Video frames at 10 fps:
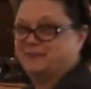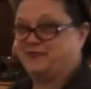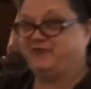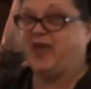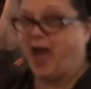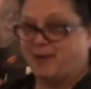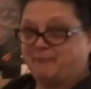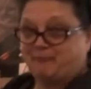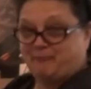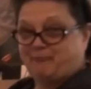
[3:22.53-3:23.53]
zap.
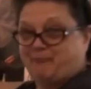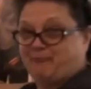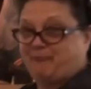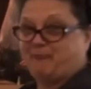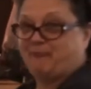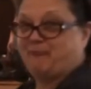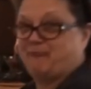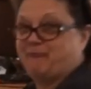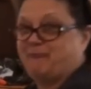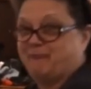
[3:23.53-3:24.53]

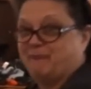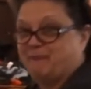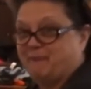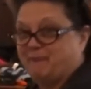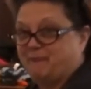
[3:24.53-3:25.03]
Okay.